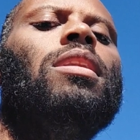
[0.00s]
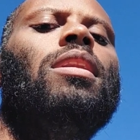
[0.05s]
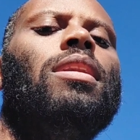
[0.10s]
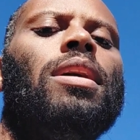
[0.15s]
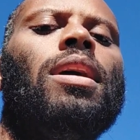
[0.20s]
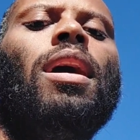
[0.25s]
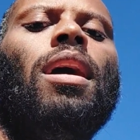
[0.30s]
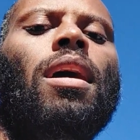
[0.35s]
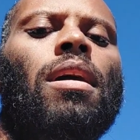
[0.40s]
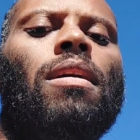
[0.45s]

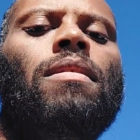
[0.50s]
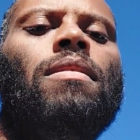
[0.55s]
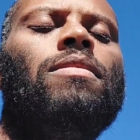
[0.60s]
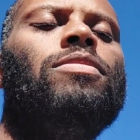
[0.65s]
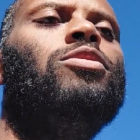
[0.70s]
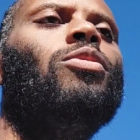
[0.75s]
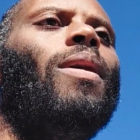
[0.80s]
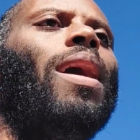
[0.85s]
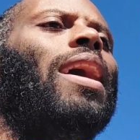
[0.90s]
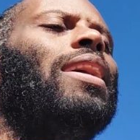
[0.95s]
Yeah.
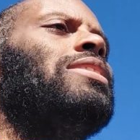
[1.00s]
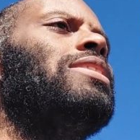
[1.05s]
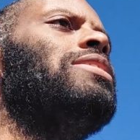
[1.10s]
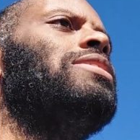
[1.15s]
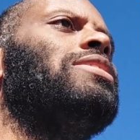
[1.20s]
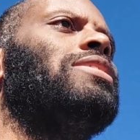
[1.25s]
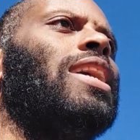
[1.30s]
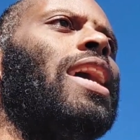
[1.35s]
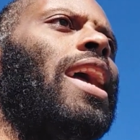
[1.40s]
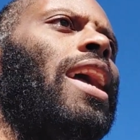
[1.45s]
Do I
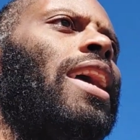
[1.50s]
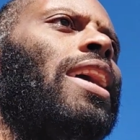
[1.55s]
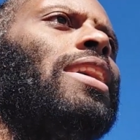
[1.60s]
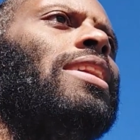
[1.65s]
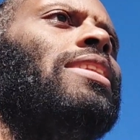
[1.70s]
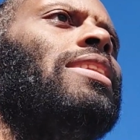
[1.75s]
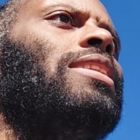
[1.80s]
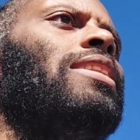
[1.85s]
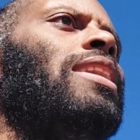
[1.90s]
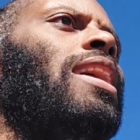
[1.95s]
understand
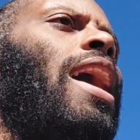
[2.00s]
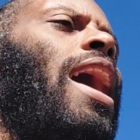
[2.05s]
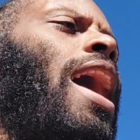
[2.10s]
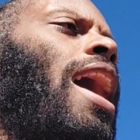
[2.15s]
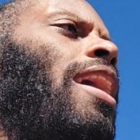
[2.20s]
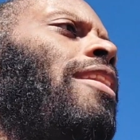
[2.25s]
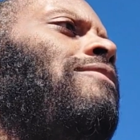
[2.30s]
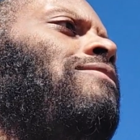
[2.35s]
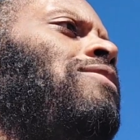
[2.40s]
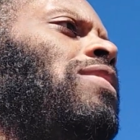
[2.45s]

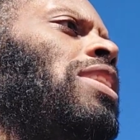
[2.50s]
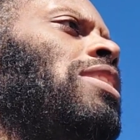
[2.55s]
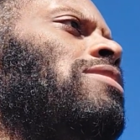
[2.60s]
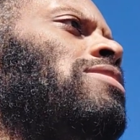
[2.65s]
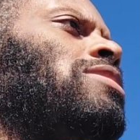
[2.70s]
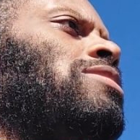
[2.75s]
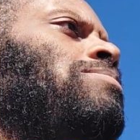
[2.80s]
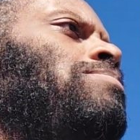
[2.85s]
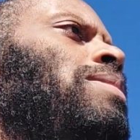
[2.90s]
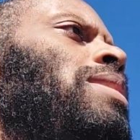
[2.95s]
how it feels
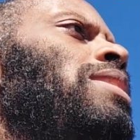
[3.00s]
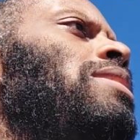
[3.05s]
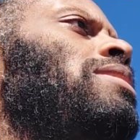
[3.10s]
to be